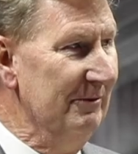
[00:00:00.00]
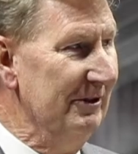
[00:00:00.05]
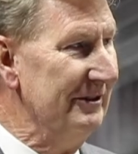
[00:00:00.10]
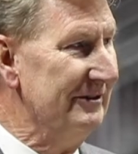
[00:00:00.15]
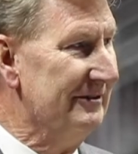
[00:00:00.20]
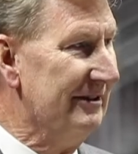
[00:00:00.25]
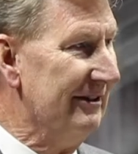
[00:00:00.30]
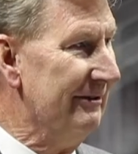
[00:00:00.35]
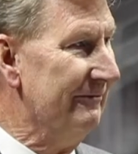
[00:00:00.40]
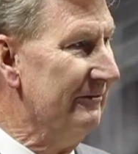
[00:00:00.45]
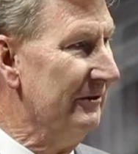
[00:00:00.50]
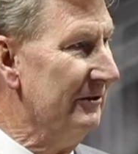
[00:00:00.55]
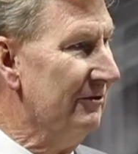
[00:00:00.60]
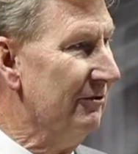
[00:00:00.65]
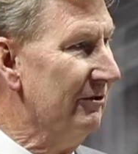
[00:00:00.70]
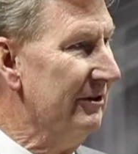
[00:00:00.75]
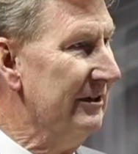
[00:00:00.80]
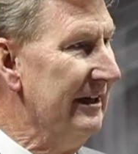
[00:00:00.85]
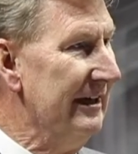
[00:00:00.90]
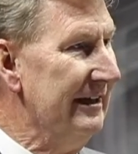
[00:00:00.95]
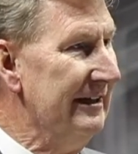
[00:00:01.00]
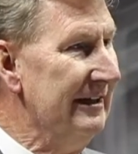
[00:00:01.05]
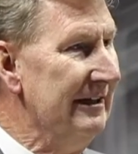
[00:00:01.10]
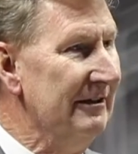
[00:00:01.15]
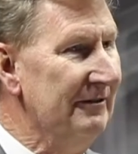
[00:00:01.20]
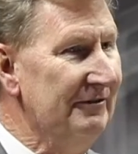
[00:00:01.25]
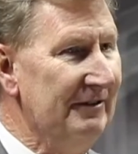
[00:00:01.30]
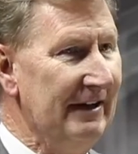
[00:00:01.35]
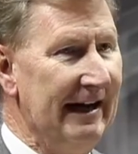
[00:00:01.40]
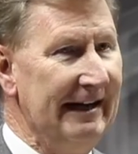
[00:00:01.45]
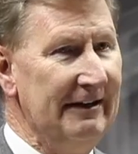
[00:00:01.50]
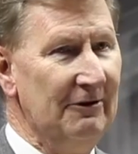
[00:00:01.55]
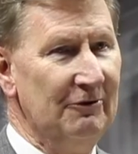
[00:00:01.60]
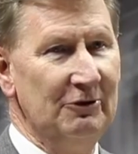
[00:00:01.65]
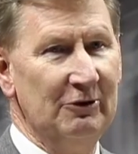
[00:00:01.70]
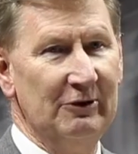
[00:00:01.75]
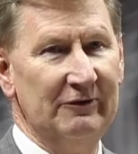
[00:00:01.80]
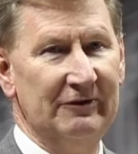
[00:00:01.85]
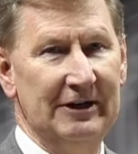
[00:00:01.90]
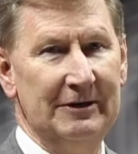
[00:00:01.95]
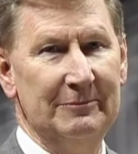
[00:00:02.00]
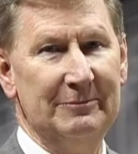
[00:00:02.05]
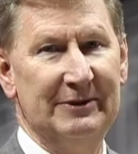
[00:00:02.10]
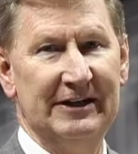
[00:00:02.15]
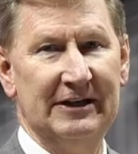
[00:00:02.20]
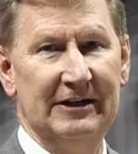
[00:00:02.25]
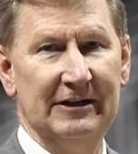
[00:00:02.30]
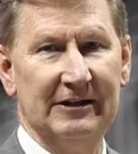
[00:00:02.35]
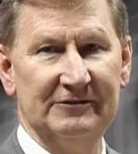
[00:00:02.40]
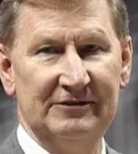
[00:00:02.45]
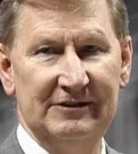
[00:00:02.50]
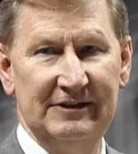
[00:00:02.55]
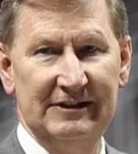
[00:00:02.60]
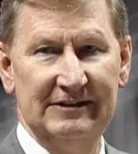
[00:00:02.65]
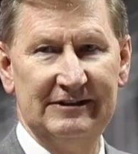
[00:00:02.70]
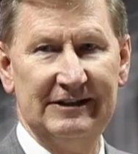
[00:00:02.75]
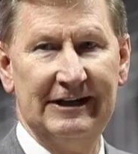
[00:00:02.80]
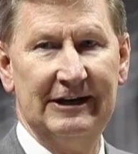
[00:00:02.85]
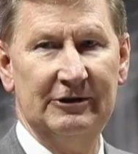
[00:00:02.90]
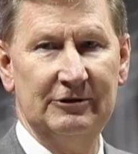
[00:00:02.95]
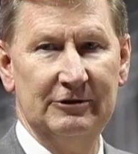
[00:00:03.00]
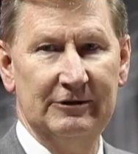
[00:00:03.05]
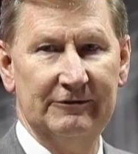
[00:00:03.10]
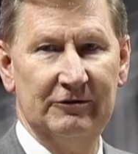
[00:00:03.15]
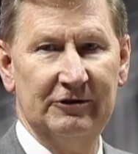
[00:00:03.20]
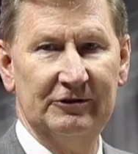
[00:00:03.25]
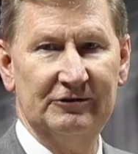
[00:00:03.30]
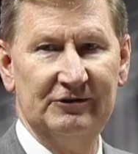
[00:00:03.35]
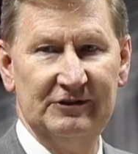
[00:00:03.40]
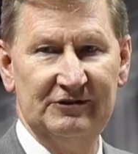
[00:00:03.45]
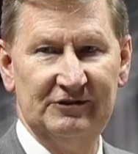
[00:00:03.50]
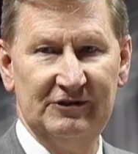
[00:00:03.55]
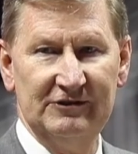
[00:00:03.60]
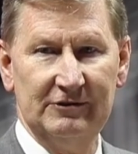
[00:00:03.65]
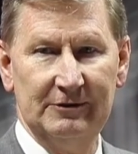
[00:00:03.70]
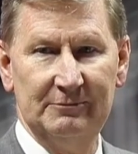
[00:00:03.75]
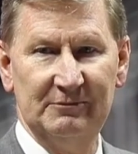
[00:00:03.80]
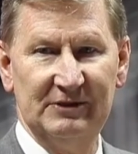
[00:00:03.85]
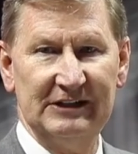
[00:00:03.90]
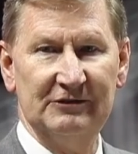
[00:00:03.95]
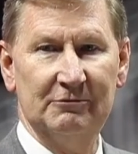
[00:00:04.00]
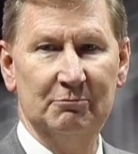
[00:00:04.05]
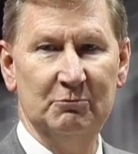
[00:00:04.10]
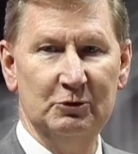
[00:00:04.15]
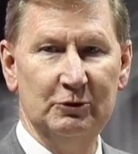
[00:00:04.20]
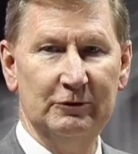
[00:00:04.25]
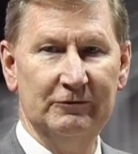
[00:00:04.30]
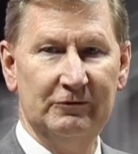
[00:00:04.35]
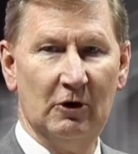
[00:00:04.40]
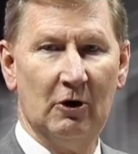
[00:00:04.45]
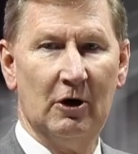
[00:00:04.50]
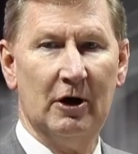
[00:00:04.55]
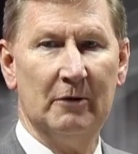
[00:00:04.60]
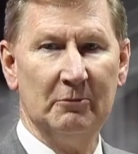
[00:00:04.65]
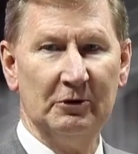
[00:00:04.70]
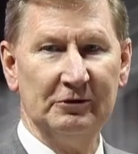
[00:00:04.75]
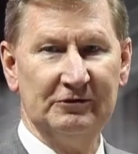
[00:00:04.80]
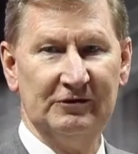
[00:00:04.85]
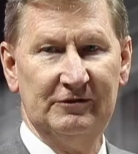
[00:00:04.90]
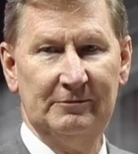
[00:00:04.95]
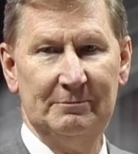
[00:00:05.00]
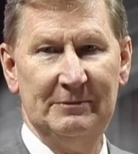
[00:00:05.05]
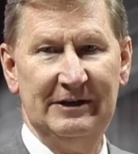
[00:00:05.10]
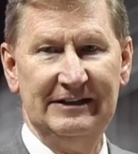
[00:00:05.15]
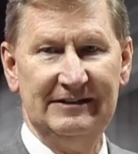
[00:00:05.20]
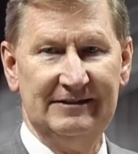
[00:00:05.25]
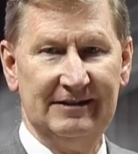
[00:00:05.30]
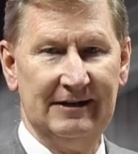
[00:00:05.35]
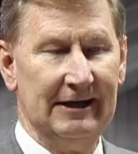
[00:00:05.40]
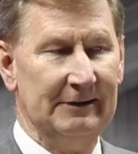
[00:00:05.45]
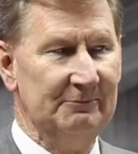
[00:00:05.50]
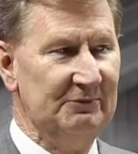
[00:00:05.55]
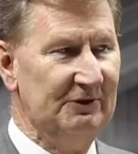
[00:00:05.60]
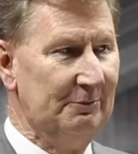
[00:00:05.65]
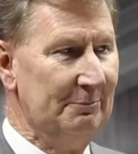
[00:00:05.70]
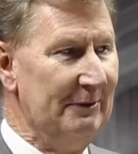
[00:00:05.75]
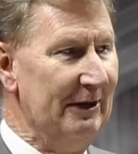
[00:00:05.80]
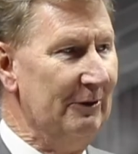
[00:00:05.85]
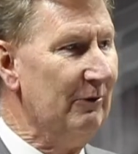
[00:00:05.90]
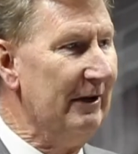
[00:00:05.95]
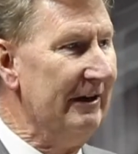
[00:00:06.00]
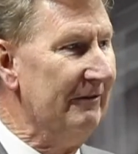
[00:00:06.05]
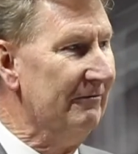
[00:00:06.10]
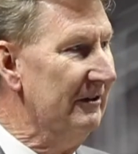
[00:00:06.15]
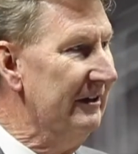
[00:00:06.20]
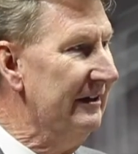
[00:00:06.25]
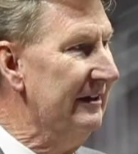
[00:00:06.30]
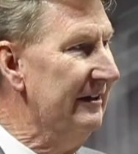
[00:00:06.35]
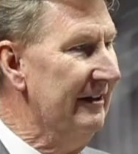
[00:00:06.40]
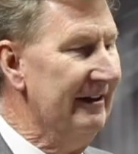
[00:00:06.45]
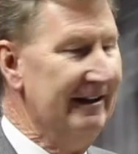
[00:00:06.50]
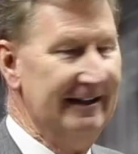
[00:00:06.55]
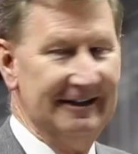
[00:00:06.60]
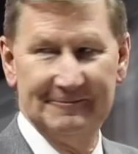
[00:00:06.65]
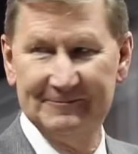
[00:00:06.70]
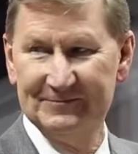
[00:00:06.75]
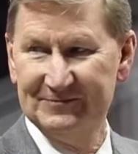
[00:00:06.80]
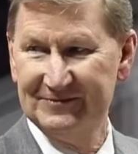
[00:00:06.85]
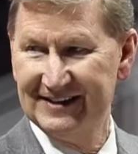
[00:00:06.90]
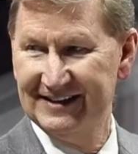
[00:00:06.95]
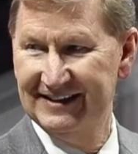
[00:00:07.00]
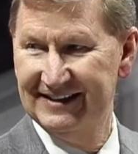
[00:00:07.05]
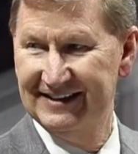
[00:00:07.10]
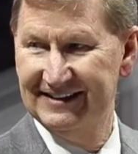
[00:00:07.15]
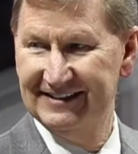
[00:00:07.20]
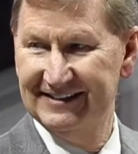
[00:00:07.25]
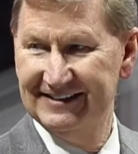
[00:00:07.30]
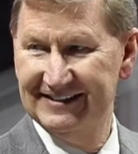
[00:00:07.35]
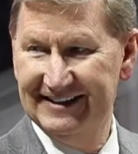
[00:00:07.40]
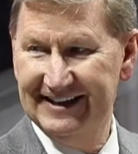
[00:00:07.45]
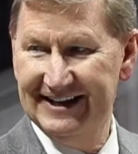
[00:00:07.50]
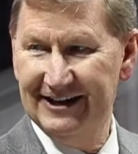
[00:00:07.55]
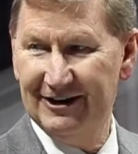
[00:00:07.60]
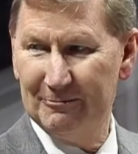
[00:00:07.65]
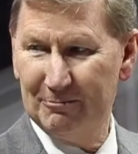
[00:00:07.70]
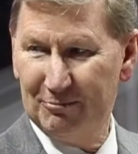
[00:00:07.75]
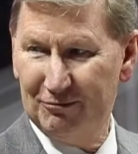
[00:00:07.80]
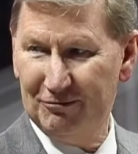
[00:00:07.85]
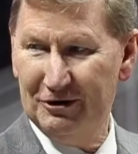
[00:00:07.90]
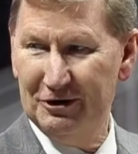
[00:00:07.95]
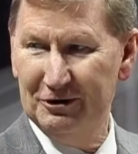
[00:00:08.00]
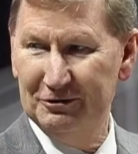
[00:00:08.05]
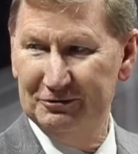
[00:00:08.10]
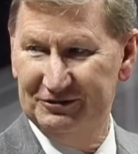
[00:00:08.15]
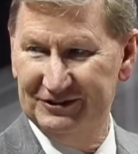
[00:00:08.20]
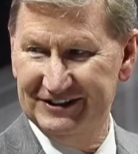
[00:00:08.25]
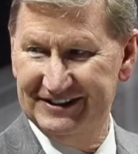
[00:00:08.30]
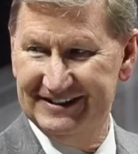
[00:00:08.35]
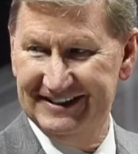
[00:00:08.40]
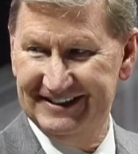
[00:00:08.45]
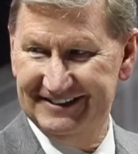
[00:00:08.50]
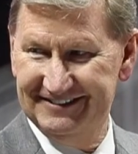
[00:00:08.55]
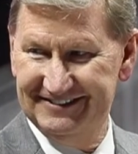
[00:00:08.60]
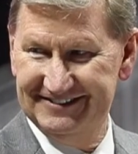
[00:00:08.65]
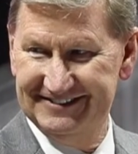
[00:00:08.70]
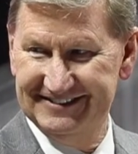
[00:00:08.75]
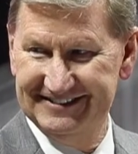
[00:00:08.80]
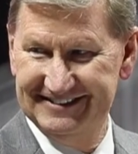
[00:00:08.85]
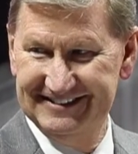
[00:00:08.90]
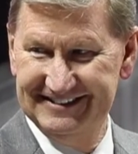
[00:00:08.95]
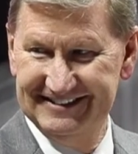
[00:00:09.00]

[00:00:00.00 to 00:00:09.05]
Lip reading: military for 38 years, I don't know of anybody else in the entire university system that's moved almost as many times as my wife, Linda, and I. They are pros at this.